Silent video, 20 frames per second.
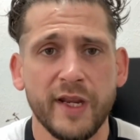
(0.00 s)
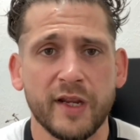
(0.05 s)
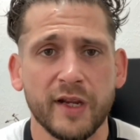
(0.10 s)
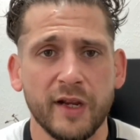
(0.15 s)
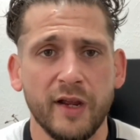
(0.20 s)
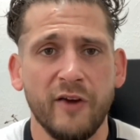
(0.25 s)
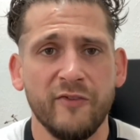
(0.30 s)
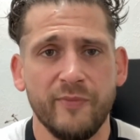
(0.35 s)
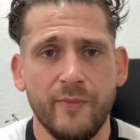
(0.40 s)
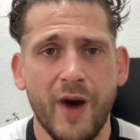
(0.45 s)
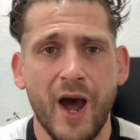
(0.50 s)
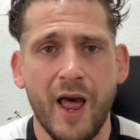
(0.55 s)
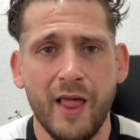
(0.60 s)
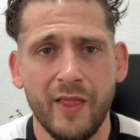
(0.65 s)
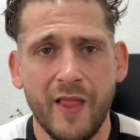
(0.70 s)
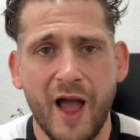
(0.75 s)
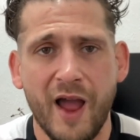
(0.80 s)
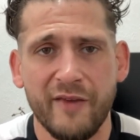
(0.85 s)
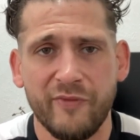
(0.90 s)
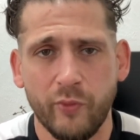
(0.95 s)
my
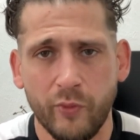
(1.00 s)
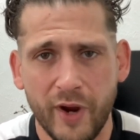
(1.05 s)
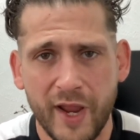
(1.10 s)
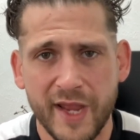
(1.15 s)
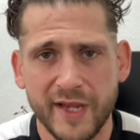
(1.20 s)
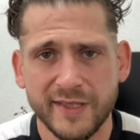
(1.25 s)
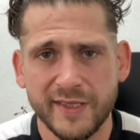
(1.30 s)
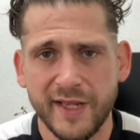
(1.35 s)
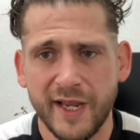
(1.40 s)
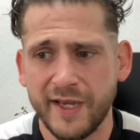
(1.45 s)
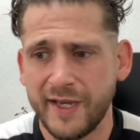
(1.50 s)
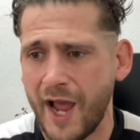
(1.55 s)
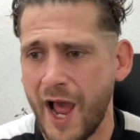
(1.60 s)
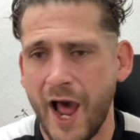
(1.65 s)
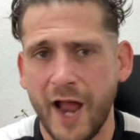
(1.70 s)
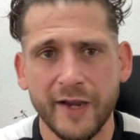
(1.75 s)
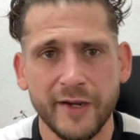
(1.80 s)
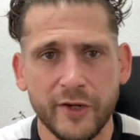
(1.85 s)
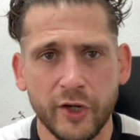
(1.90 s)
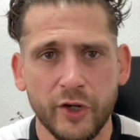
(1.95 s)
life wasted,
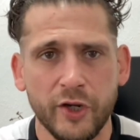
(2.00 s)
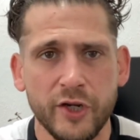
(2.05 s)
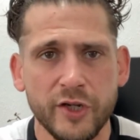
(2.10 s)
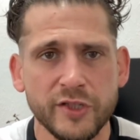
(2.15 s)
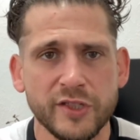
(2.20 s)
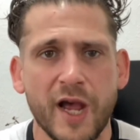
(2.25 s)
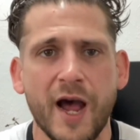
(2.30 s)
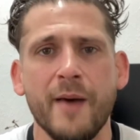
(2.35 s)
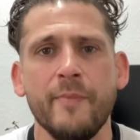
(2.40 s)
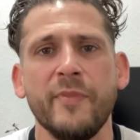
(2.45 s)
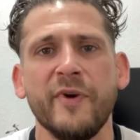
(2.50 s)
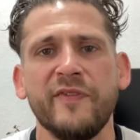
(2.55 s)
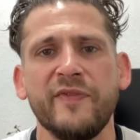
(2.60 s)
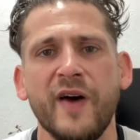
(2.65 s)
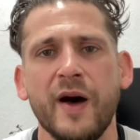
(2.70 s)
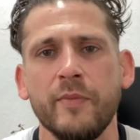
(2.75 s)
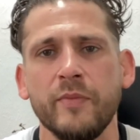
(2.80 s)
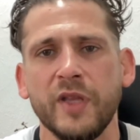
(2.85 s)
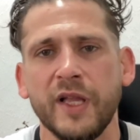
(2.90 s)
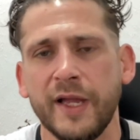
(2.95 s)
and hers and my
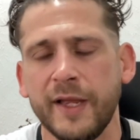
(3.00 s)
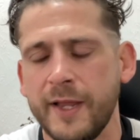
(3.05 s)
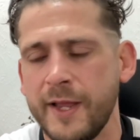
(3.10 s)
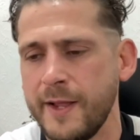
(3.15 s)
family.